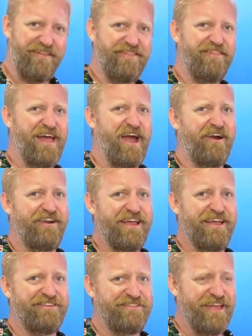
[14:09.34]
There it
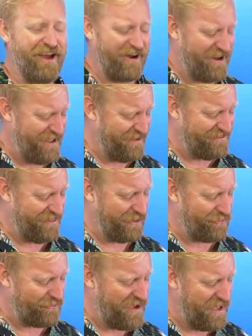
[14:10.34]
is. There is the
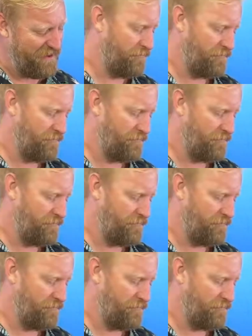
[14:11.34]
grit.